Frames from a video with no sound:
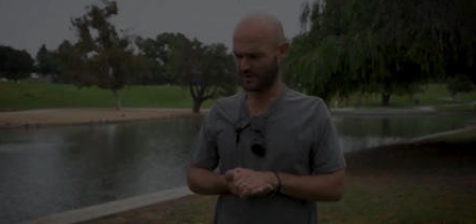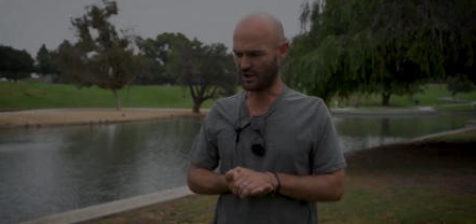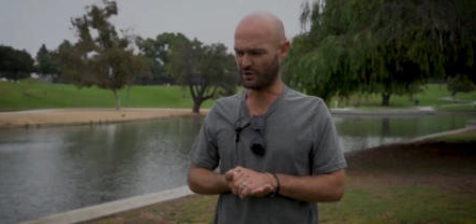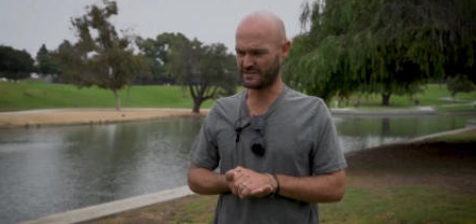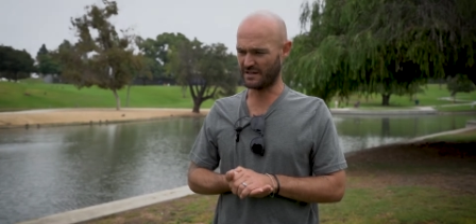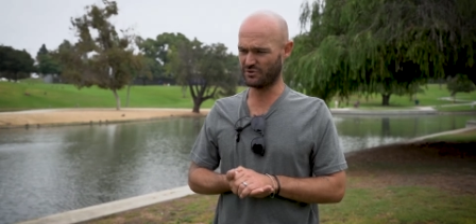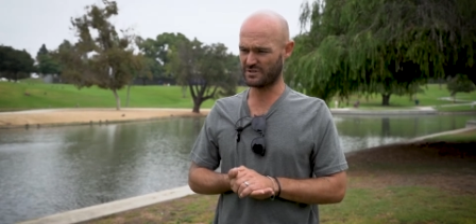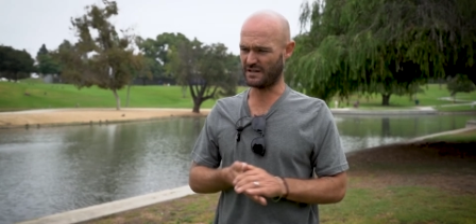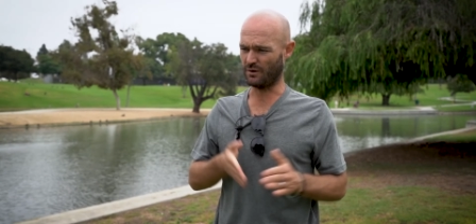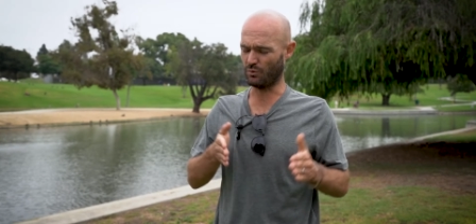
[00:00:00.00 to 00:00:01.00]
It's
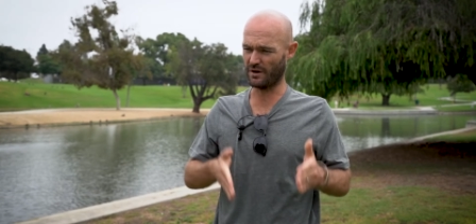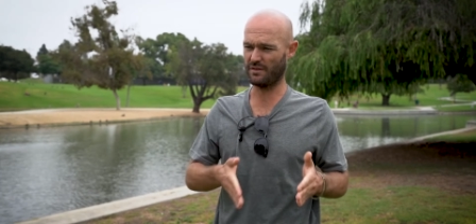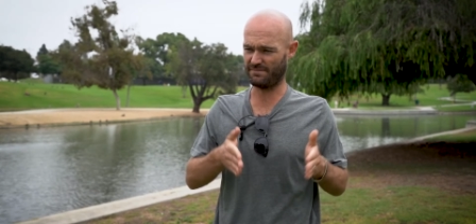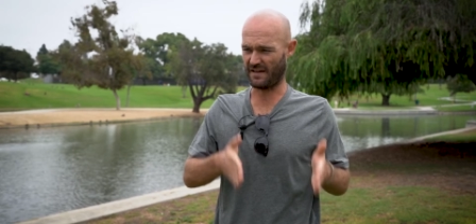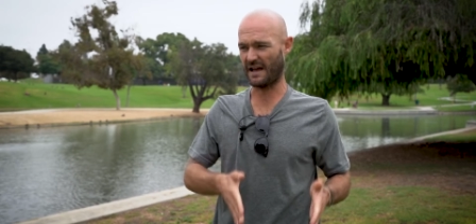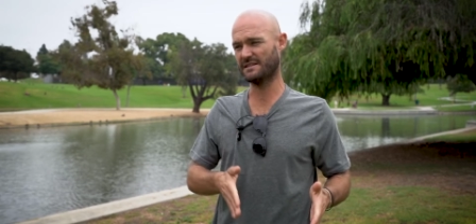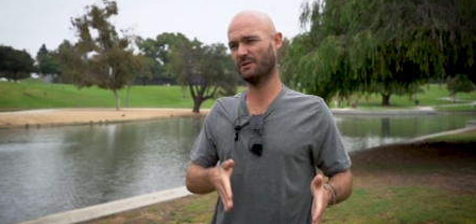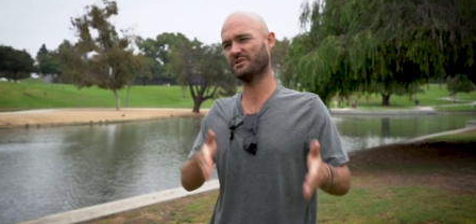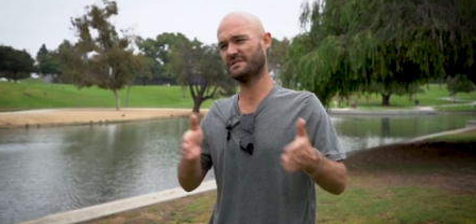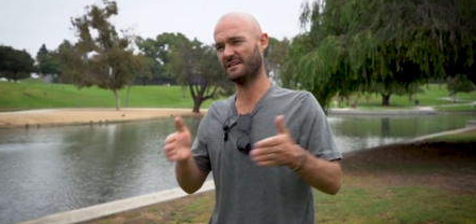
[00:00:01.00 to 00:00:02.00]
interesting. One of the fads
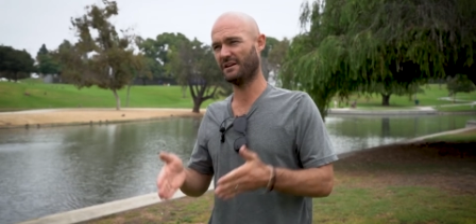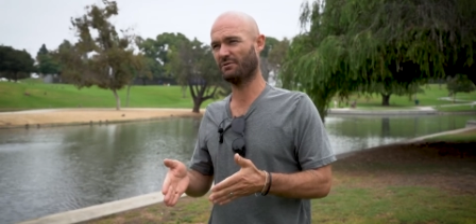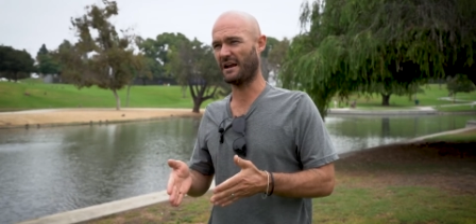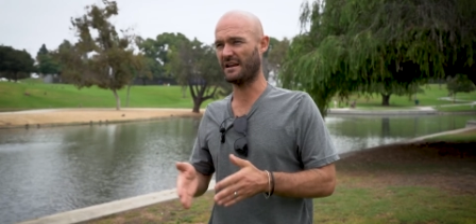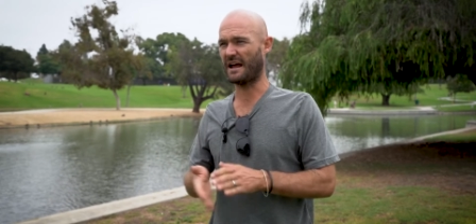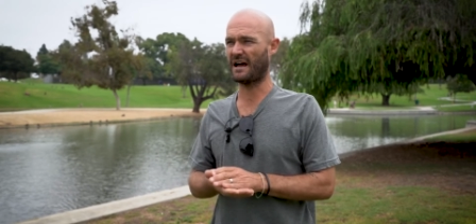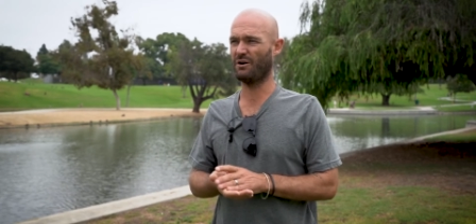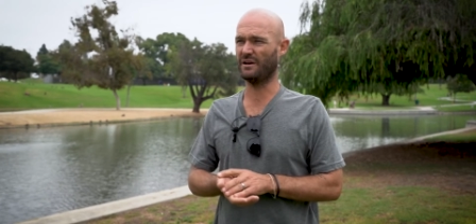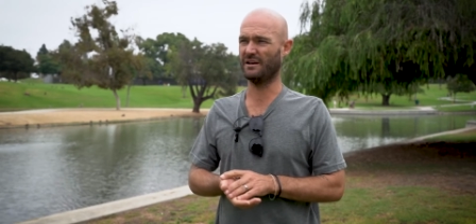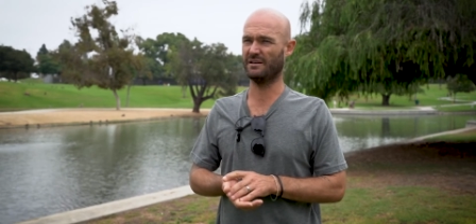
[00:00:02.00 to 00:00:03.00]
that we're seeing right
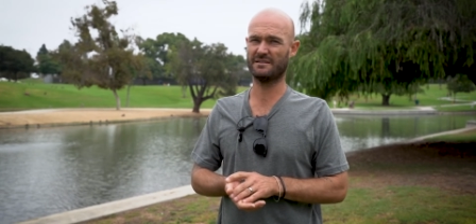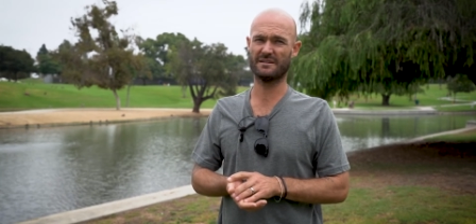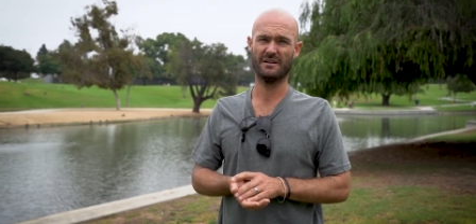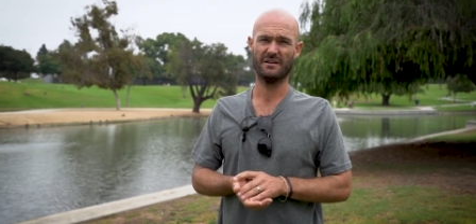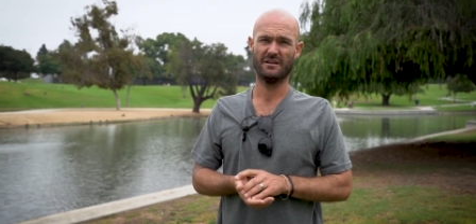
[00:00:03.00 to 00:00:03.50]
now is,